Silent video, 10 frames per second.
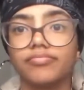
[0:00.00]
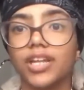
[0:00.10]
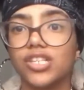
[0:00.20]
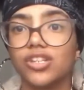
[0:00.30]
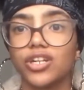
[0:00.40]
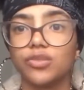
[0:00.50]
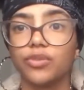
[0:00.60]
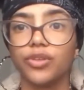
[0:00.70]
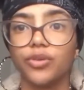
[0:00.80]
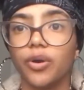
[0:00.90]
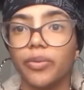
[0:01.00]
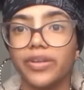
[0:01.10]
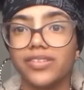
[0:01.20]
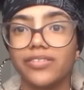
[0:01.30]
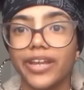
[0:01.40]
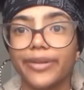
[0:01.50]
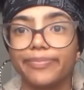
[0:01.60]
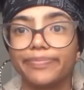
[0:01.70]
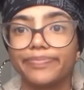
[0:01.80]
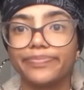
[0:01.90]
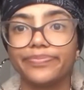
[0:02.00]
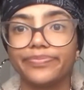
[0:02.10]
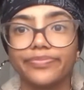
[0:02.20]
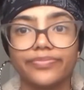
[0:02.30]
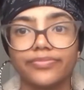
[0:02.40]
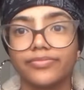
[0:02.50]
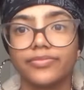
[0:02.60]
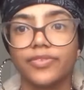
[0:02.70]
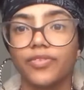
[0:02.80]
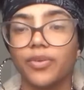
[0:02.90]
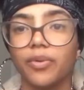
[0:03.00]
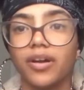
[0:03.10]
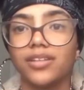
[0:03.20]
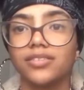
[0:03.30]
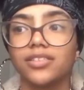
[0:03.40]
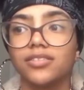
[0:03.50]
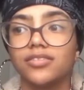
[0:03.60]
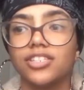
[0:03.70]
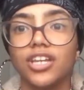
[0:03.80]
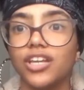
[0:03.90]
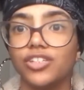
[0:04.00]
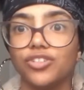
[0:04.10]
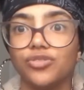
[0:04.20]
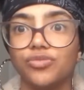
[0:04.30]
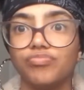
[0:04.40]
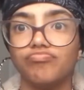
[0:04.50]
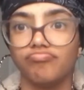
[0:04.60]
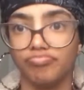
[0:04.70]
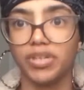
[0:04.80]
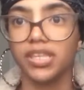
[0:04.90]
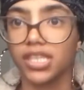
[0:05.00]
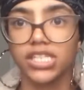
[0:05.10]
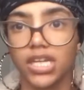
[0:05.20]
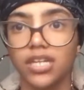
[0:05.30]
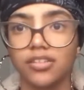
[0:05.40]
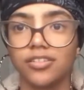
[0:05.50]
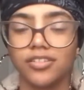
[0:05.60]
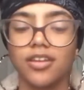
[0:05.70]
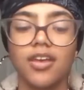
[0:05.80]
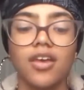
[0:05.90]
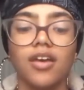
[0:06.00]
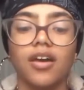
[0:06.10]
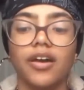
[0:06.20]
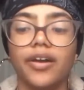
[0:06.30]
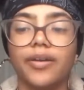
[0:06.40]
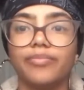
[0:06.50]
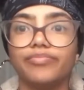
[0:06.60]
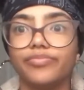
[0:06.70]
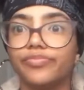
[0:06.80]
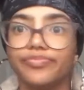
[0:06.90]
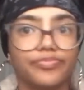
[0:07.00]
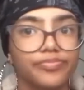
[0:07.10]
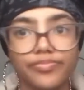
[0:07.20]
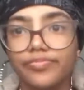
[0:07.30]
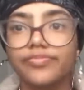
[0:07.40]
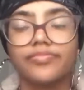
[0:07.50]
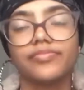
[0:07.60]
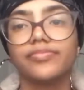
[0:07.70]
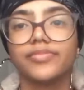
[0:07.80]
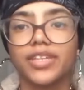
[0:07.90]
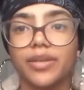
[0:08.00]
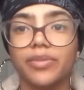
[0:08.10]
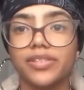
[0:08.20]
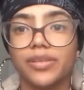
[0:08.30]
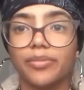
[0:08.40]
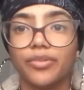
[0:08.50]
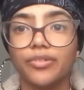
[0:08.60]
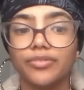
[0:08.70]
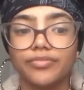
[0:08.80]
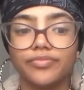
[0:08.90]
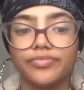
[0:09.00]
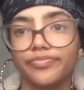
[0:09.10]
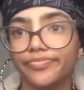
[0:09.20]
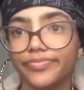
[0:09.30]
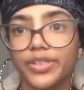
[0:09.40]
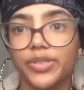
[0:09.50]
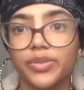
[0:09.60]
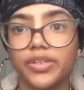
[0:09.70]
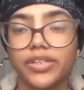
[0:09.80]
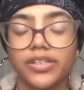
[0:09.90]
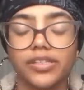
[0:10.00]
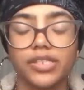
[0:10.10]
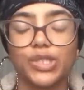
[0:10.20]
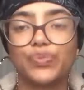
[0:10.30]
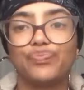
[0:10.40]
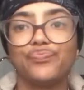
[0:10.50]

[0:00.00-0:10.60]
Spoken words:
that starts with you always, right? If you want change, you be the change. To keep it simple, that's what it is.